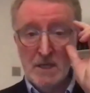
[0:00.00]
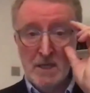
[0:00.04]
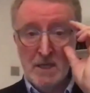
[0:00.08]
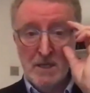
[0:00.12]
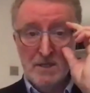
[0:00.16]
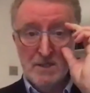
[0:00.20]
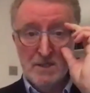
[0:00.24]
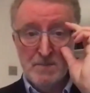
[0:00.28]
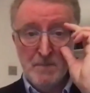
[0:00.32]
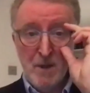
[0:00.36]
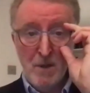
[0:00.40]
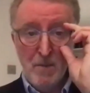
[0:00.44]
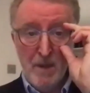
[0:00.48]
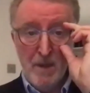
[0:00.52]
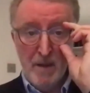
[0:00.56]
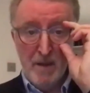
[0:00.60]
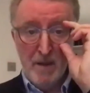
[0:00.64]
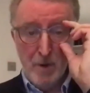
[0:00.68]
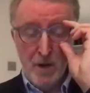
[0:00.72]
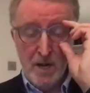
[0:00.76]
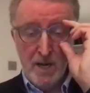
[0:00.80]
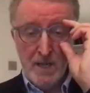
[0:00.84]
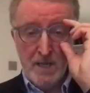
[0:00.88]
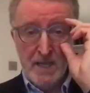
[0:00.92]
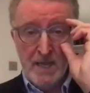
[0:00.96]
Smell
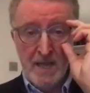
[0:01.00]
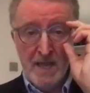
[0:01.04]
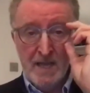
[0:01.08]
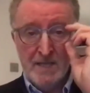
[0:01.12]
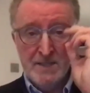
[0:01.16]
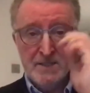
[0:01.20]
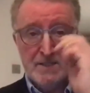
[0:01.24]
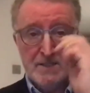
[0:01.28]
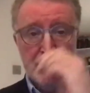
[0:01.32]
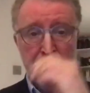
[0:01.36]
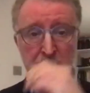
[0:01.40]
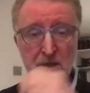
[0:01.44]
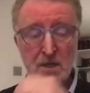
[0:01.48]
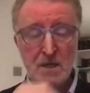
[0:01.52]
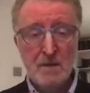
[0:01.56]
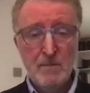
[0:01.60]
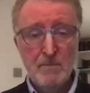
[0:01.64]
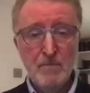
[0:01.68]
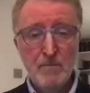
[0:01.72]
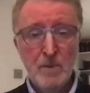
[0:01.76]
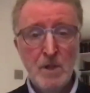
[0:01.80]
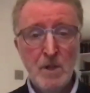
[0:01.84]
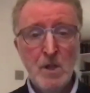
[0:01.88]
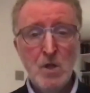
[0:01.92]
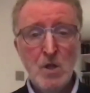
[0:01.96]
memory, yes.
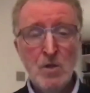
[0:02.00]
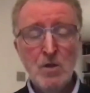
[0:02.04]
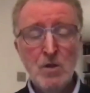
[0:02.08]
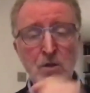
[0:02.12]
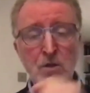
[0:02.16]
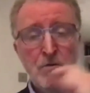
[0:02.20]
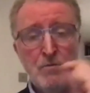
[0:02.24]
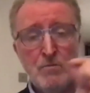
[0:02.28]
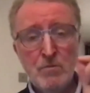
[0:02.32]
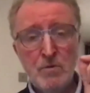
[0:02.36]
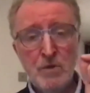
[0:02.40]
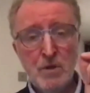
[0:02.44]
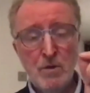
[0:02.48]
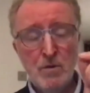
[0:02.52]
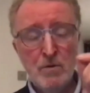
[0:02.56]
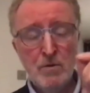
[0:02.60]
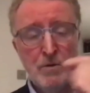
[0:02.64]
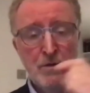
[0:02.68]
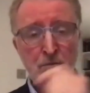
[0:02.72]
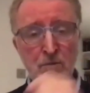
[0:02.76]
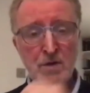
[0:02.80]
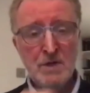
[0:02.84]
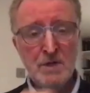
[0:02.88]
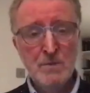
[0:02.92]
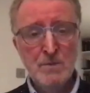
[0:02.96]
The
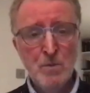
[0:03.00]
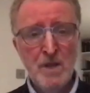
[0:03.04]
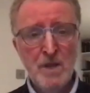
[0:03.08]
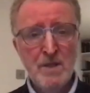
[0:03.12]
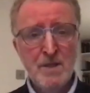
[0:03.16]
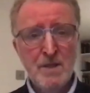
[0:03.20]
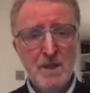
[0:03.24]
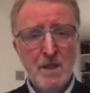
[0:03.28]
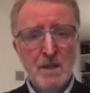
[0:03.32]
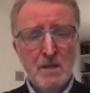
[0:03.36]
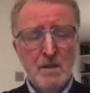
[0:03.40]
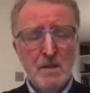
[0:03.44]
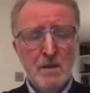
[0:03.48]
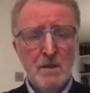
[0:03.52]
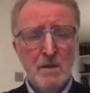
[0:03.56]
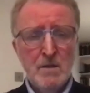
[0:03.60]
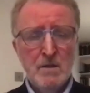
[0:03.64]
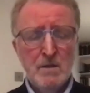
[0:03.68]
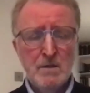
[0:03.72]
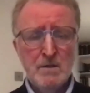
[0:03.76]
reason we think that